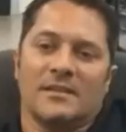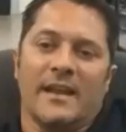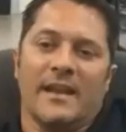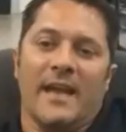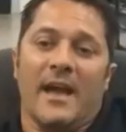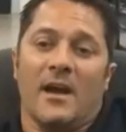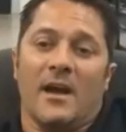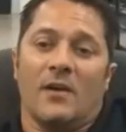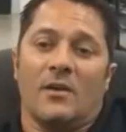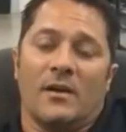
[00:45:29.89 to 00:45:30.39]

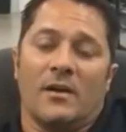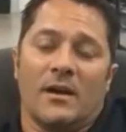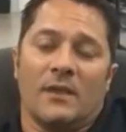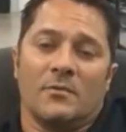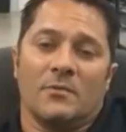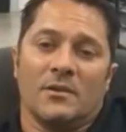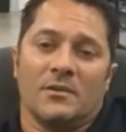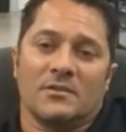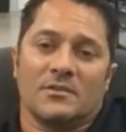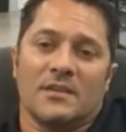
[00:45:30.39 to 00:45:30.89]
Now, I
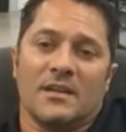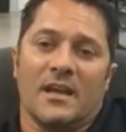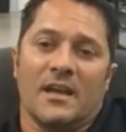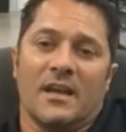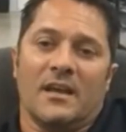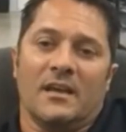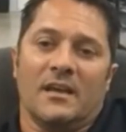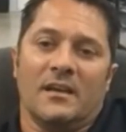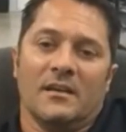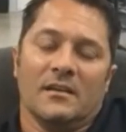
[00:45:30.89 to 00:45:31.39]
will
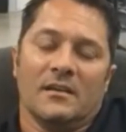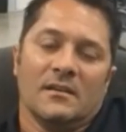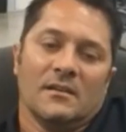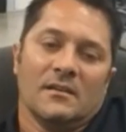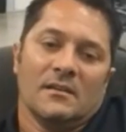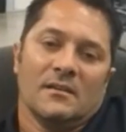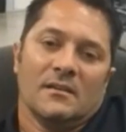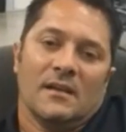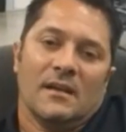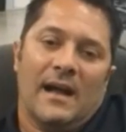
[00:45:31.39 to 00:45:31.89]
say,
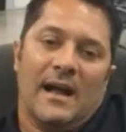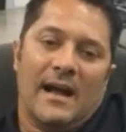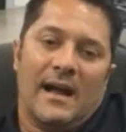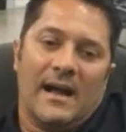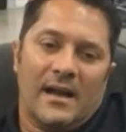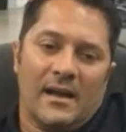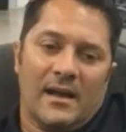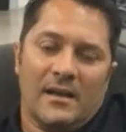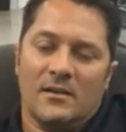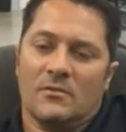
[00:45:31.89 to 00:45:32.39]

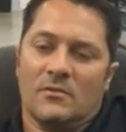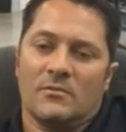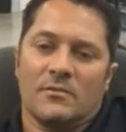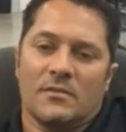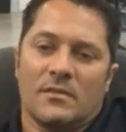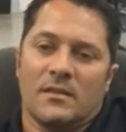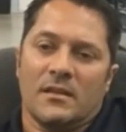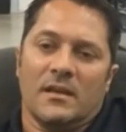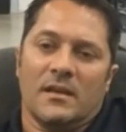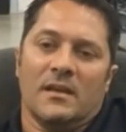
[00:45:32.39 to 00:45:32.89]
I don't
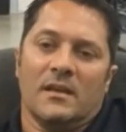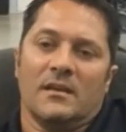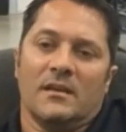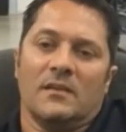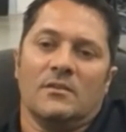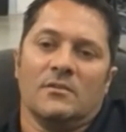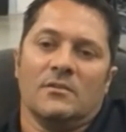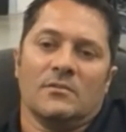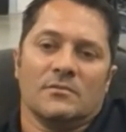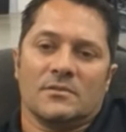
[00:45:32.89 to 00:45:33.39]
think
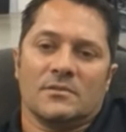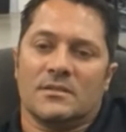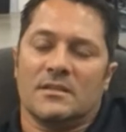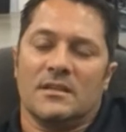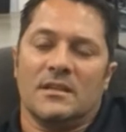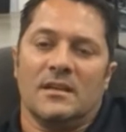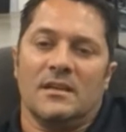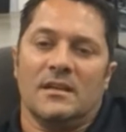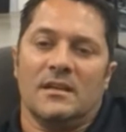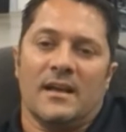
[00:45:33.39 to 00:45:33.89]
you'll
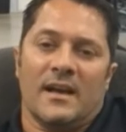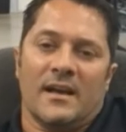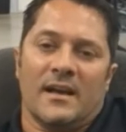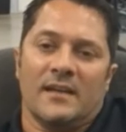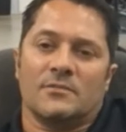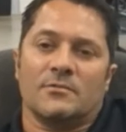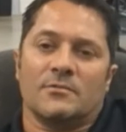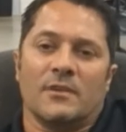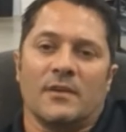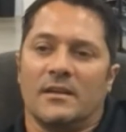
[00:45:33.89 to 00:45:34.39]
see
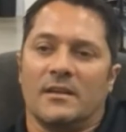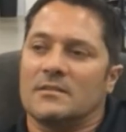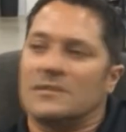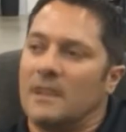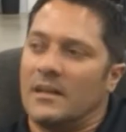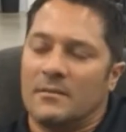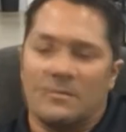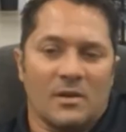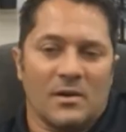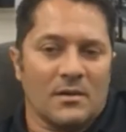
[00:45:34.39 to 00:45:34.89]
guys race
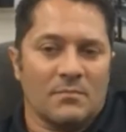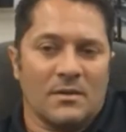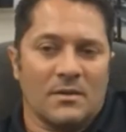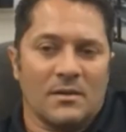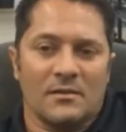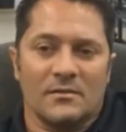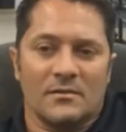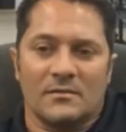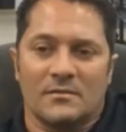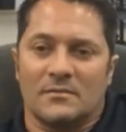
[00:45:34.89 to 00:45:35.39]
like Mark
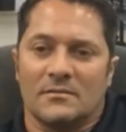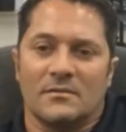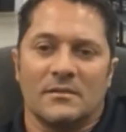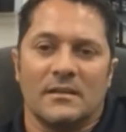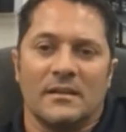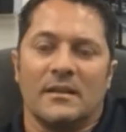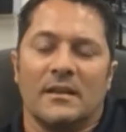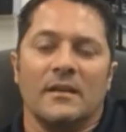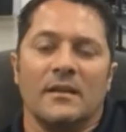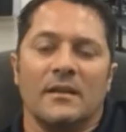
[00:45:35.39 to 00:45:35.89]
Martin.
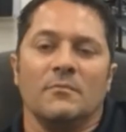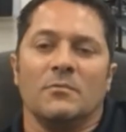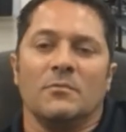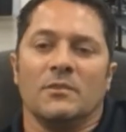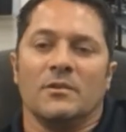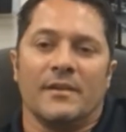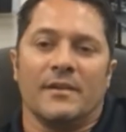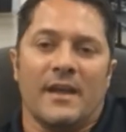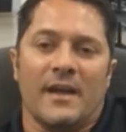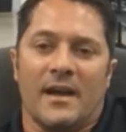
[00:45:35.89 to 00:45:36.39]
They
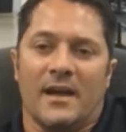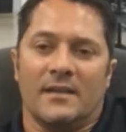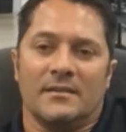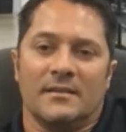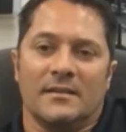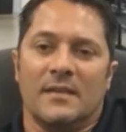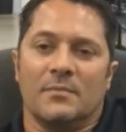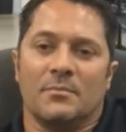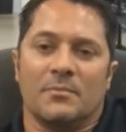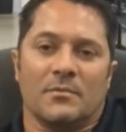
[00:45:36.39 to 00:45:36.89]
will not
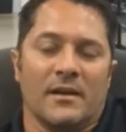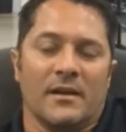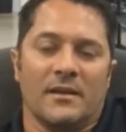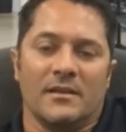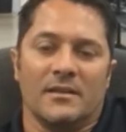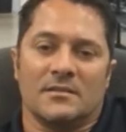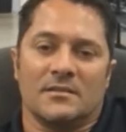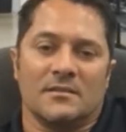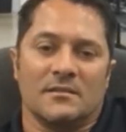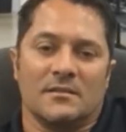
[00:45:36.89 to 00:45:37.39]
keep
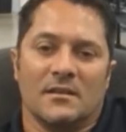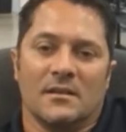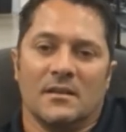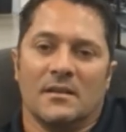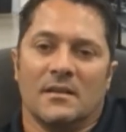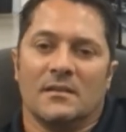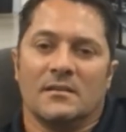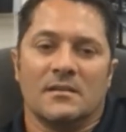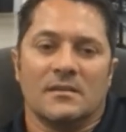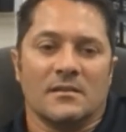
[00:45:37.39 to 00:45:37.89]
racing
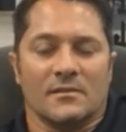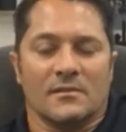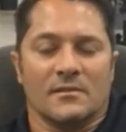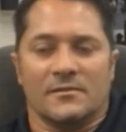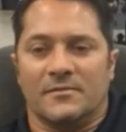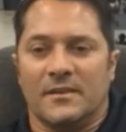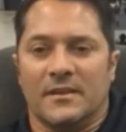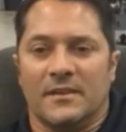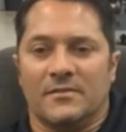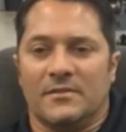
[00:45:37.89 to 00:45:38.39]
till they're
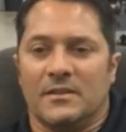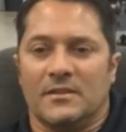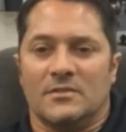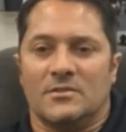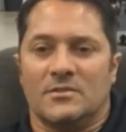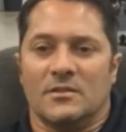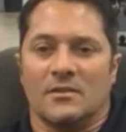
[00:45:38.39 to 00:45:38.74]
50s,